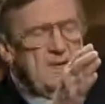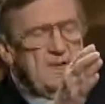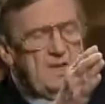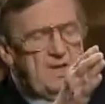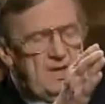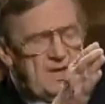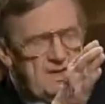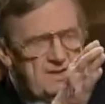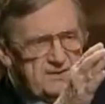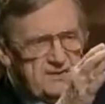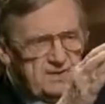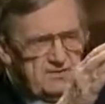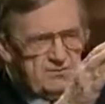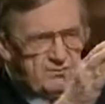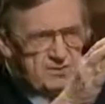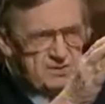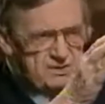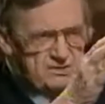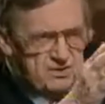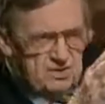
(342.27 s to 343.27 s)
and that if
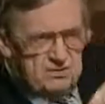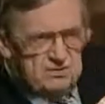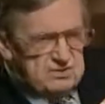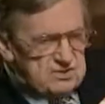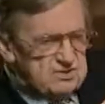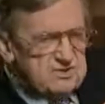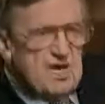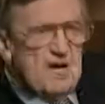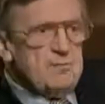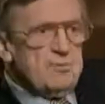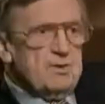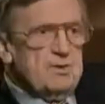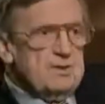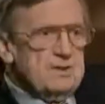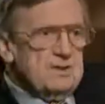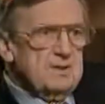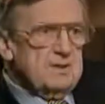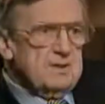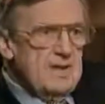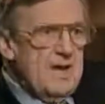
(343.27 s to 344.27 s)
we don't stop it
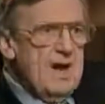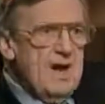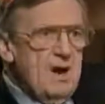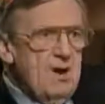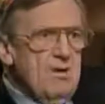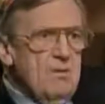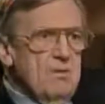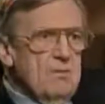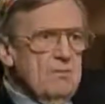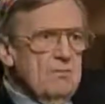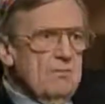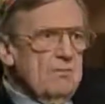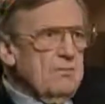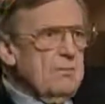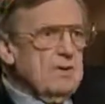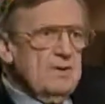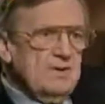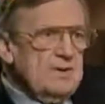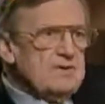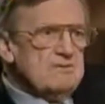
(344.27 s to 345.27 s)
now,
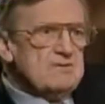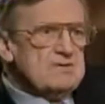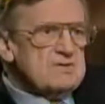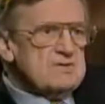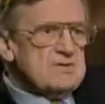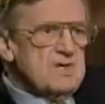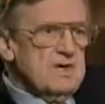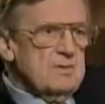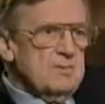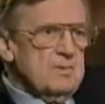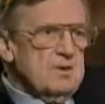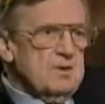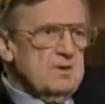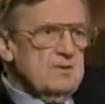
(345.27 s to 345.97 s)
we'll never stop it.